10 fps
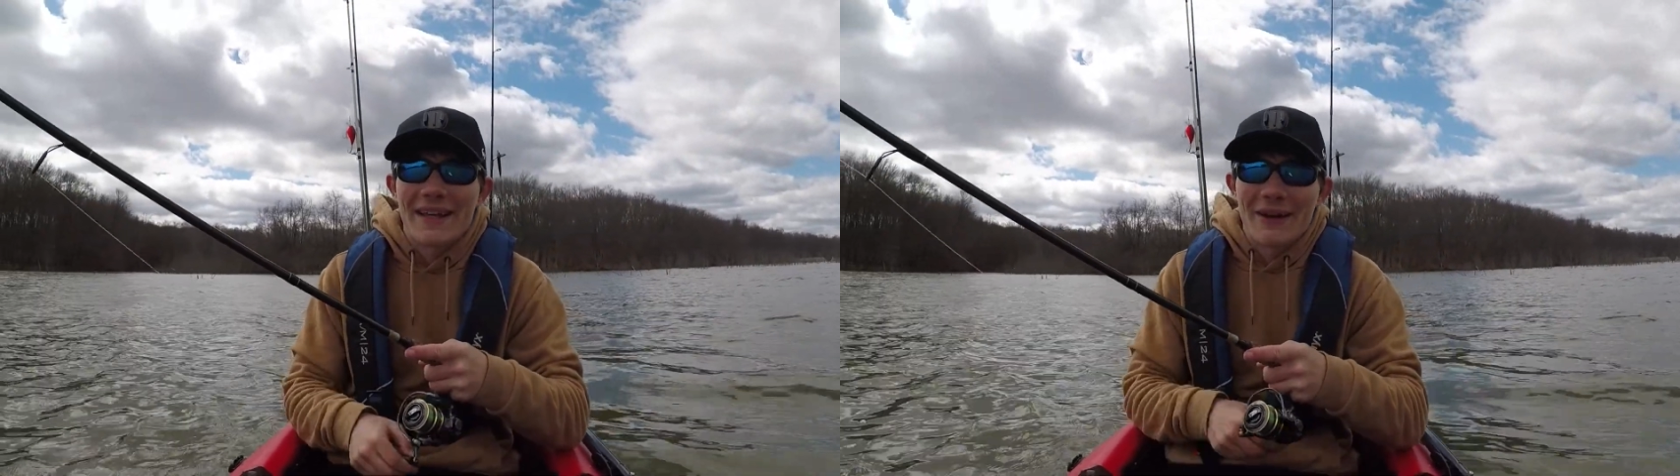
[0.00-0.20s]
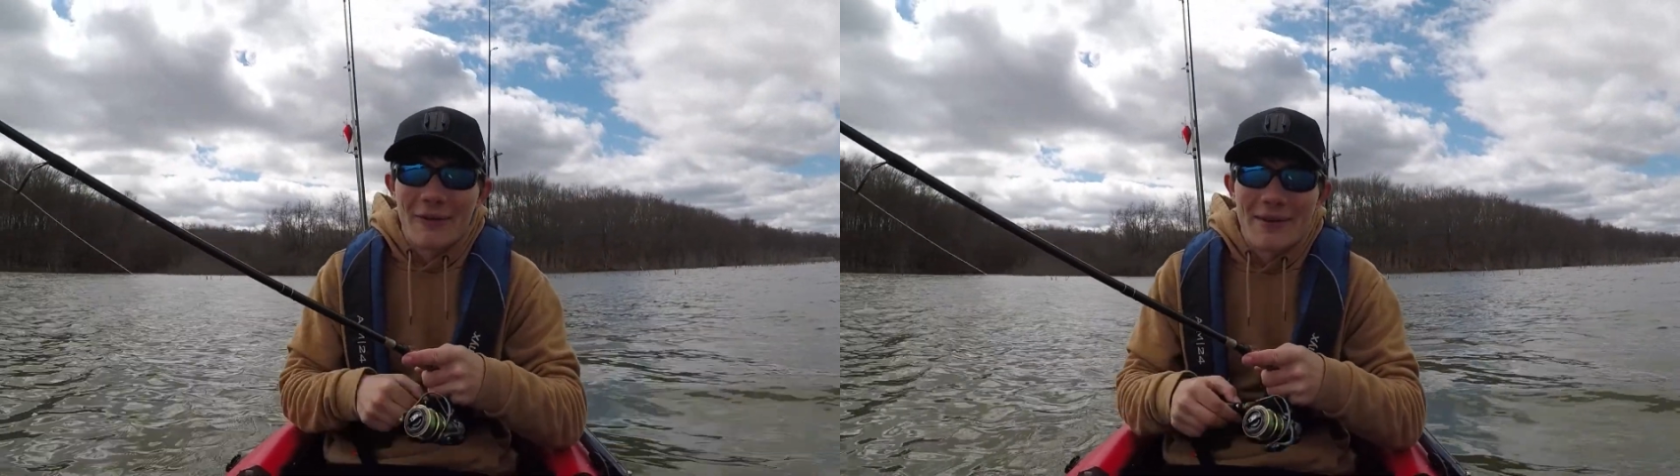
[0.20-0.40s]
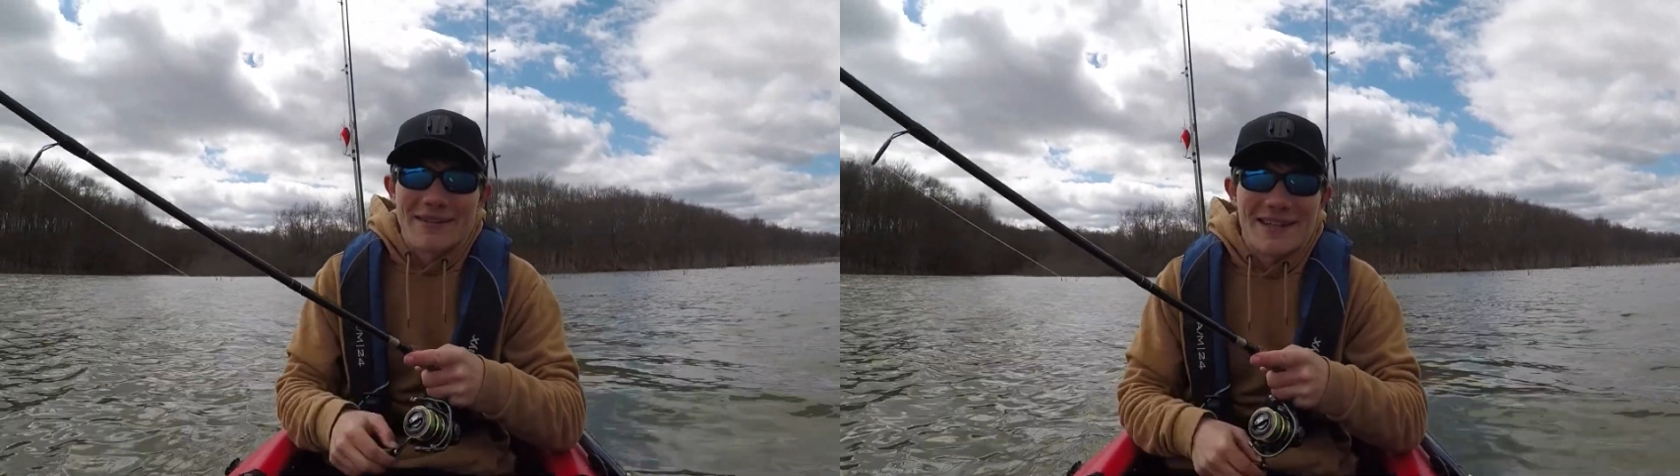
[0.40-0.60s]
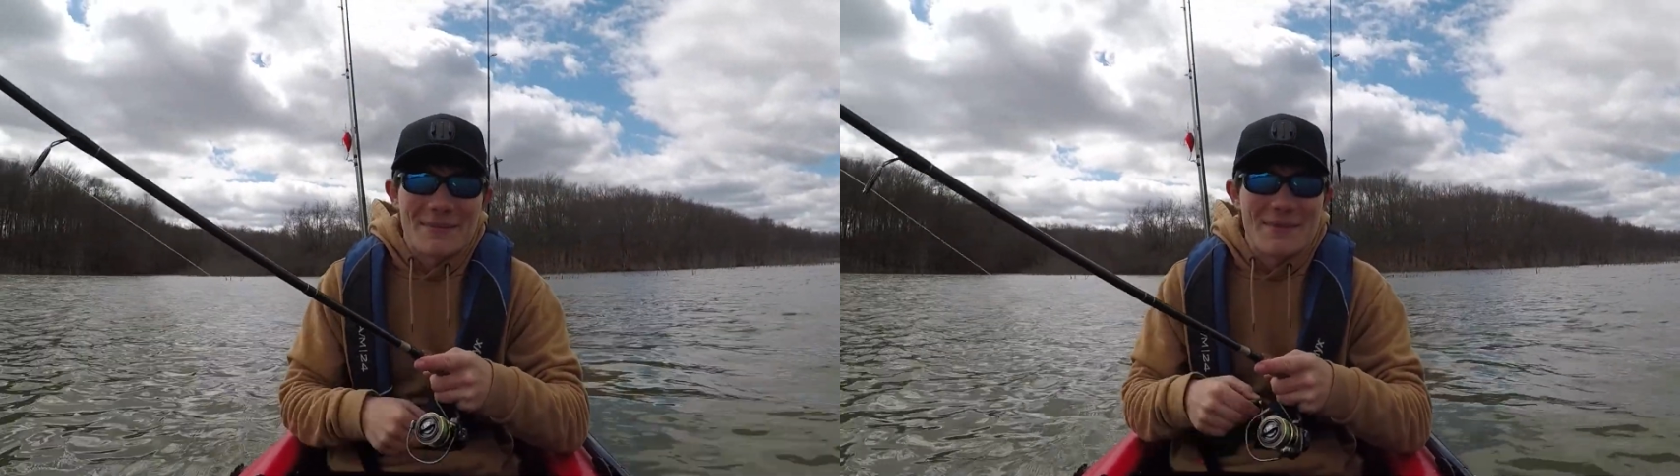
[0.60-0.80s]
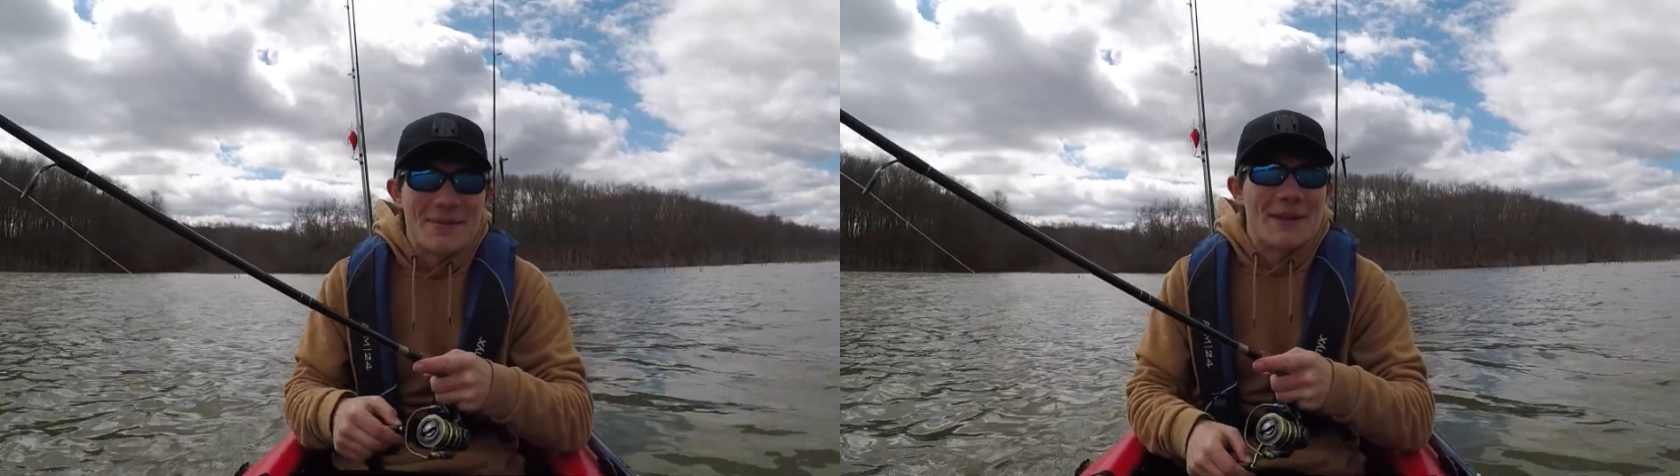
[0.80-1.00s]
it always
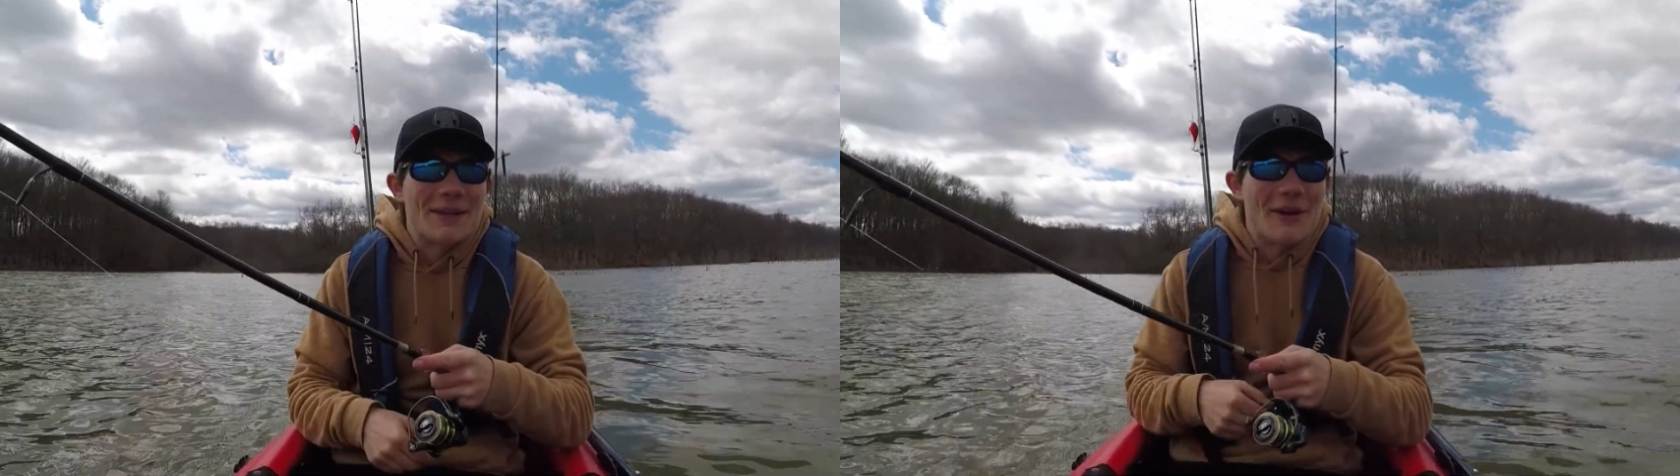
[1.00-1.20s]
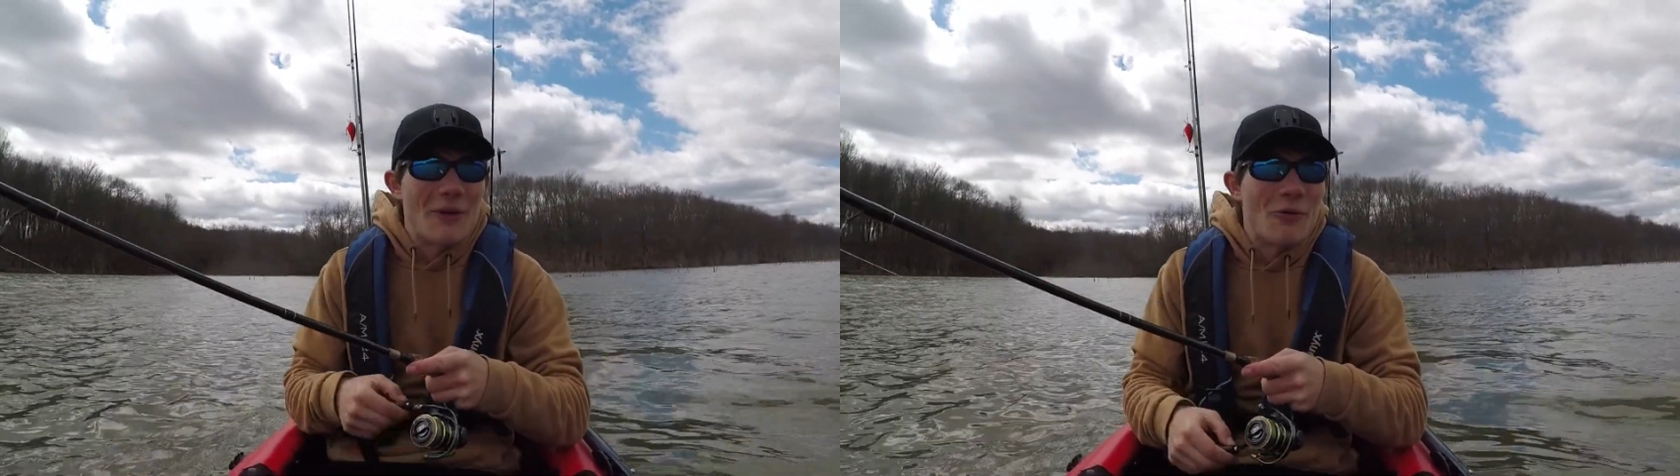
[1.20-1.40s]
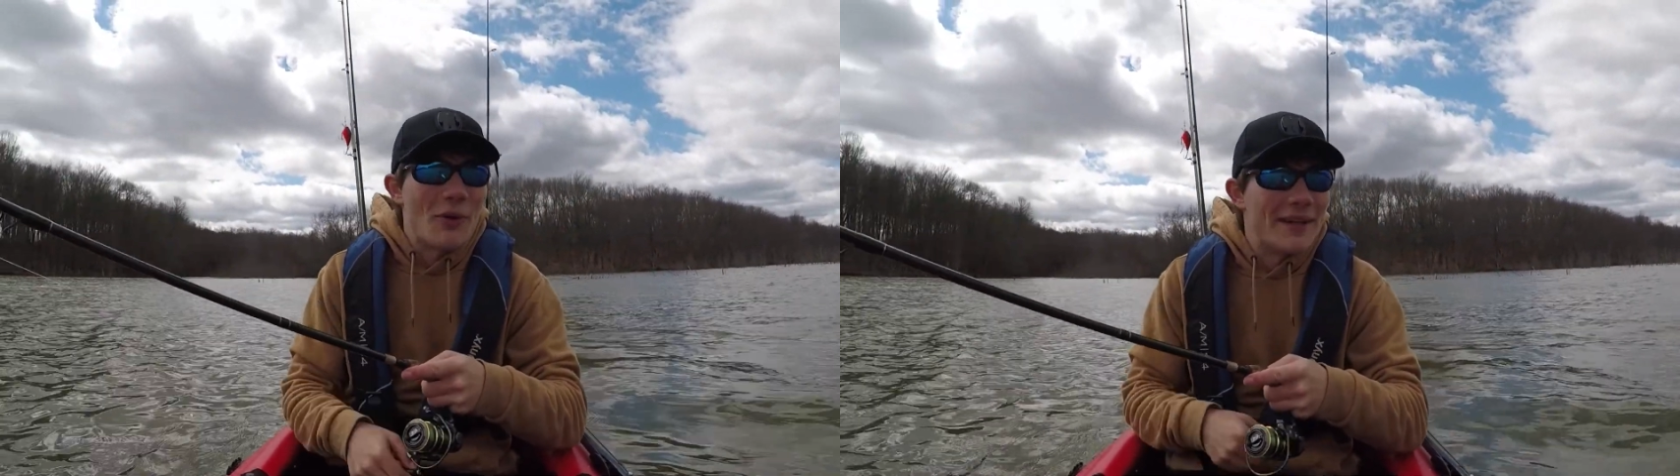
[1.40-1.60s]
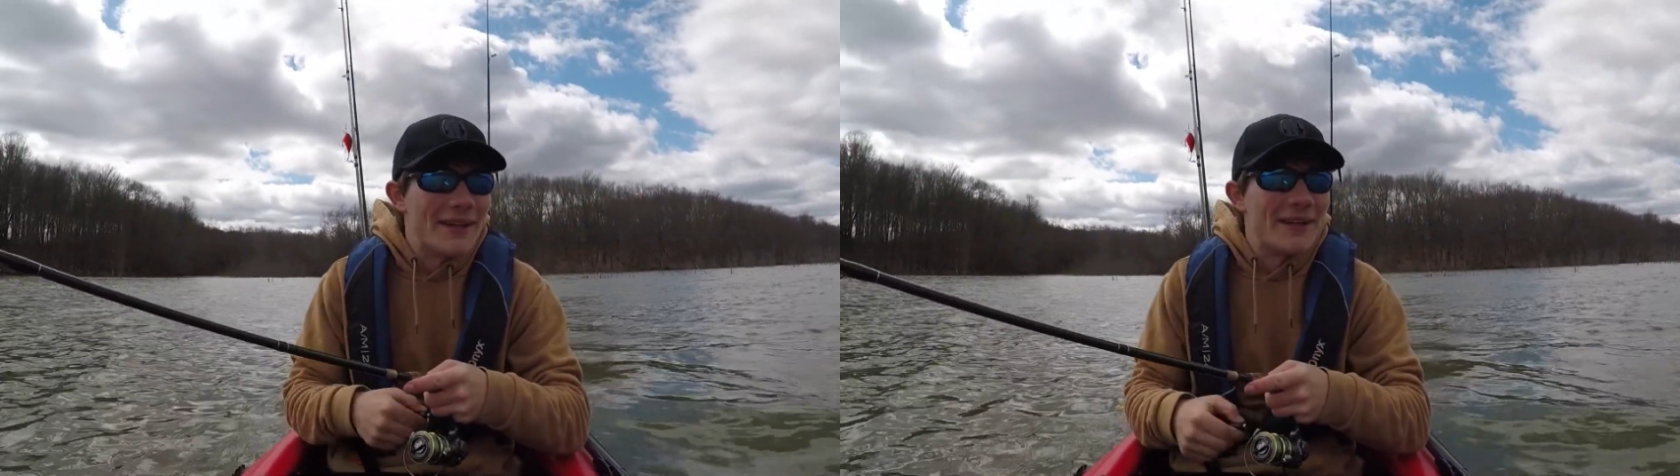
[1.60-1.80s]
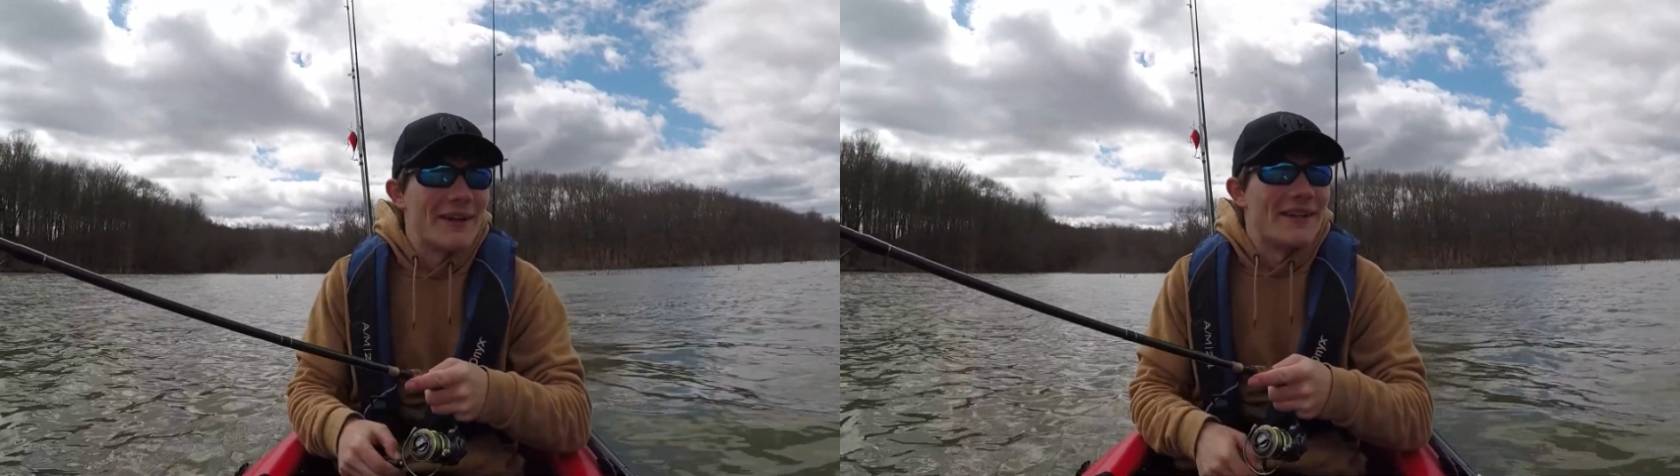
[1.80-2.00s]
seems to be a lot
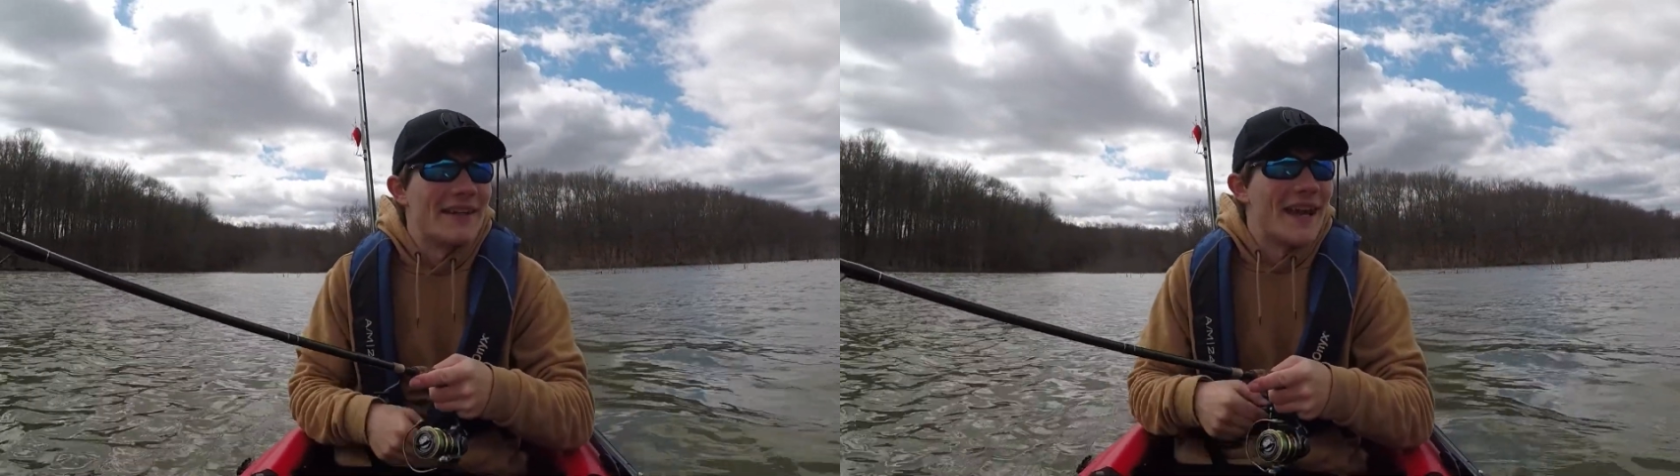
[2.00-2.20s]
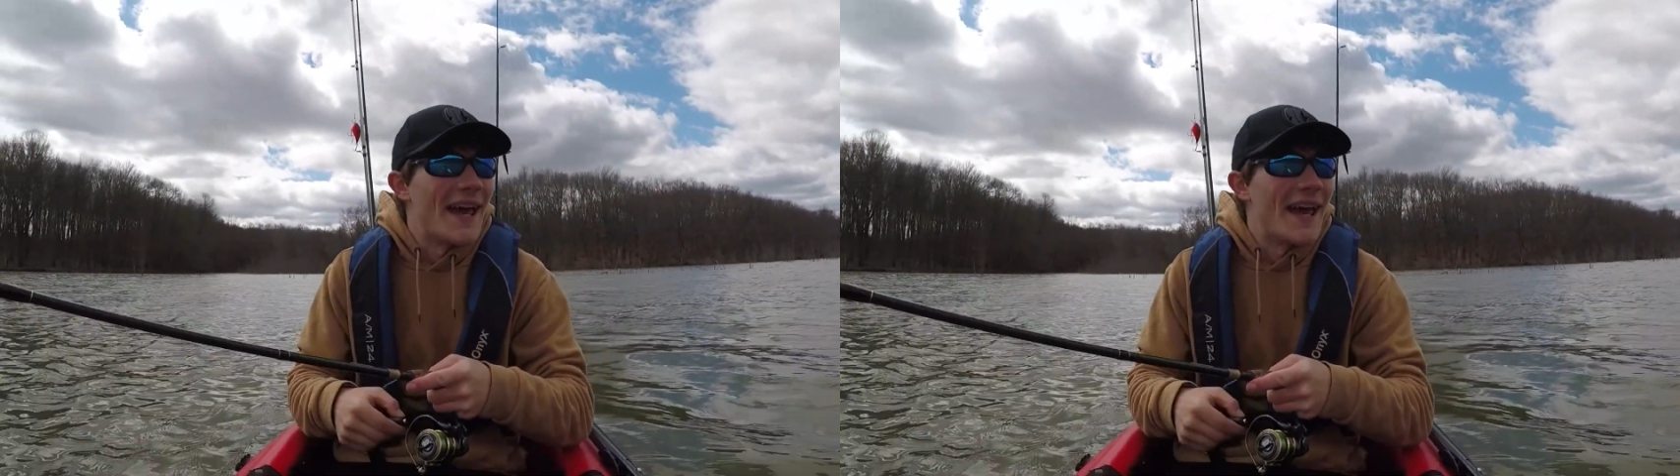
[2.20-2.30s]
windier than